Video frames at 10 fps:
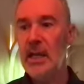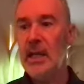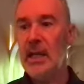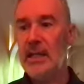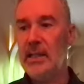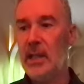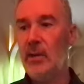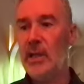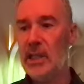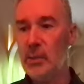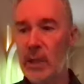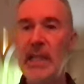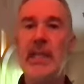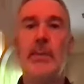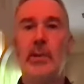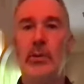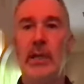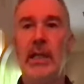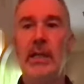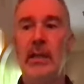and so it swings
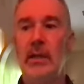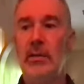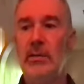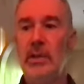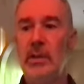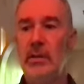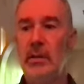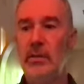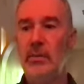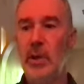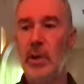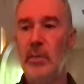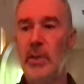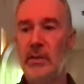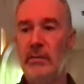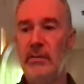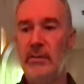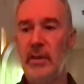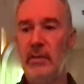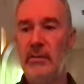between those moments
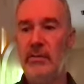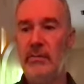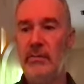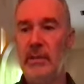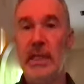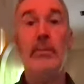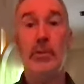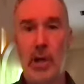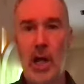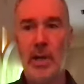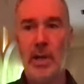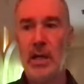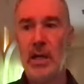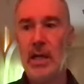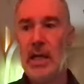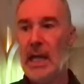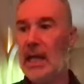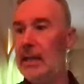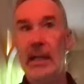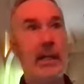of deep drama,
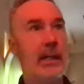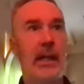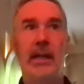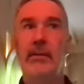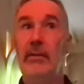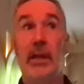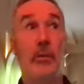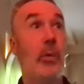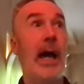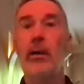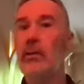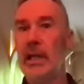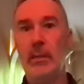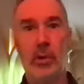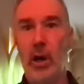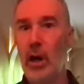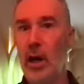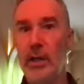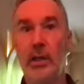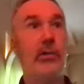and then kind of like wildly
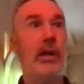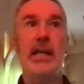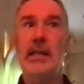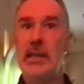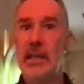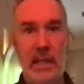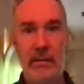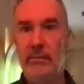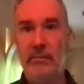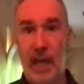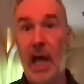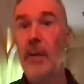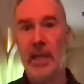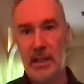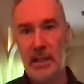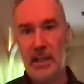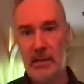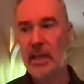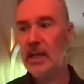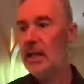broad, crazy comedy,
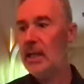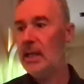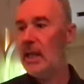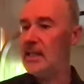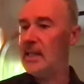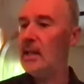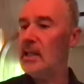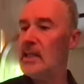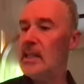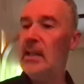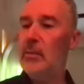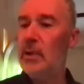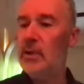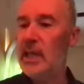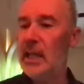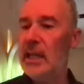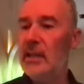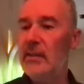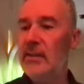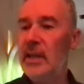right? And the seance scene was
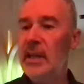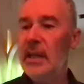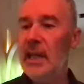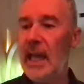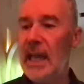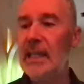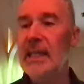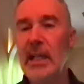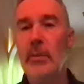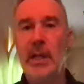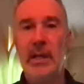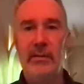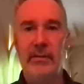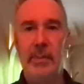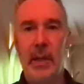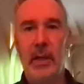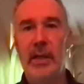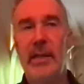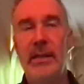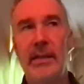kind of, had a little bit of, but
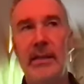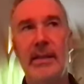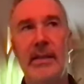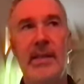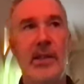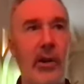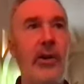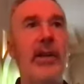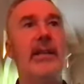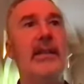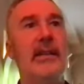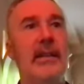it started